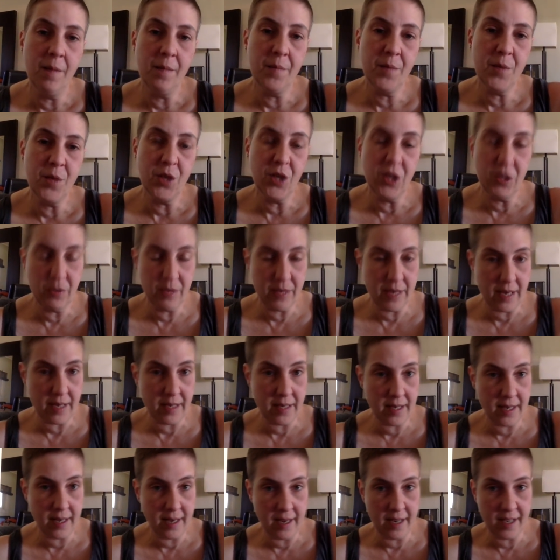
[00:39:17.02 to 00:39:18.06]
So she was
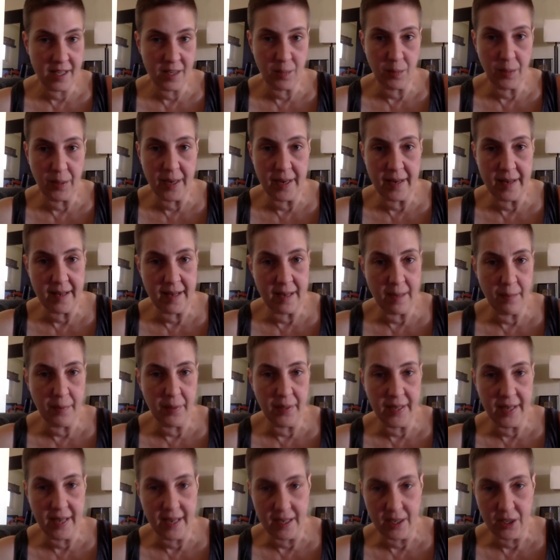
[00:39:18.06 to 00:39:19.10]
asked to explain the
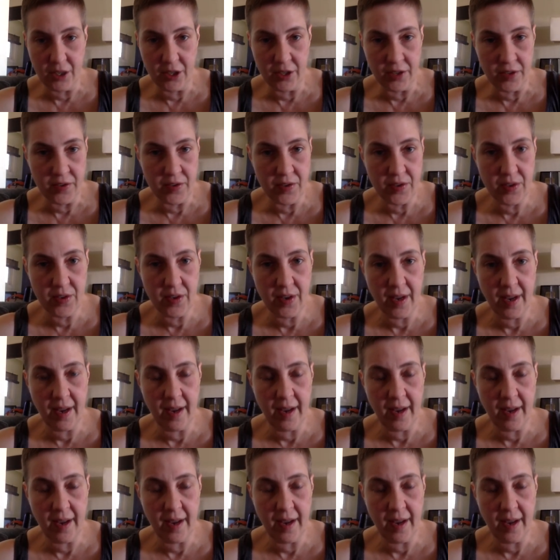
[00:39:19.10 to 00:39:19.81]
implications,